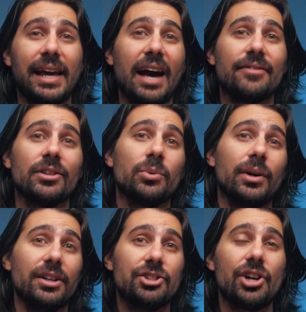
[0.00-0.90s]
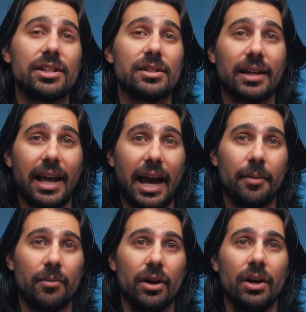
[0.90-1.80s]
having to adjust the
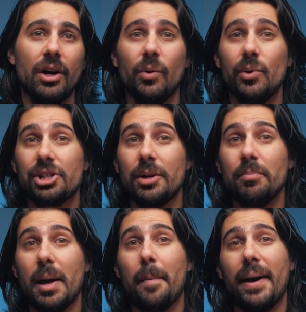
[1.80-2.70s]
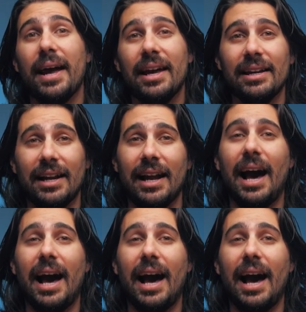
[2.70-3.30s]
camera which can be a pain and a